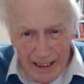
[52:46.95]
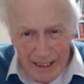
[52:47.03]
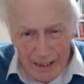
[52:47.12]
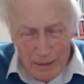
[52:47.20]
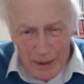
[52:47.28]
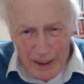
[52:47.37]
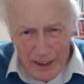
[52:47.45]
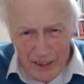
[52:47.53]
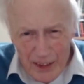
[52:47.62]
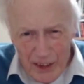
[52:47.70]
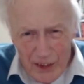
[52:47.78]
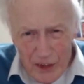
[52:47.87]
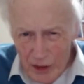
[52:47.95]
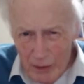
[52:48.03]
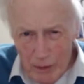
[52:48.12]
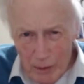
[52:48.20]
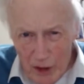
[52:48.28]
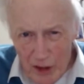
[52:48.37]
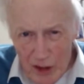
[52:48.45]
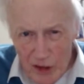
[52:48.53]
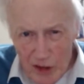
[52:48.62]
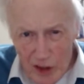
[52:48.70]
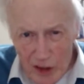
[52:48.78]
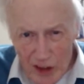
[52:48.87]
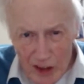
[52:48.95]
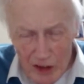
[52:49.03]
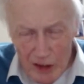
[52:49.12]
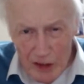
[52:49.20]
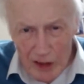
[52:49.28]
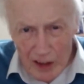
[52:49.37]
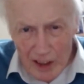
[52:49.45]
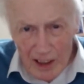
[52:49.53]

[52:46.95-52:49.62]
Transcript: it didn't seem to me that his area,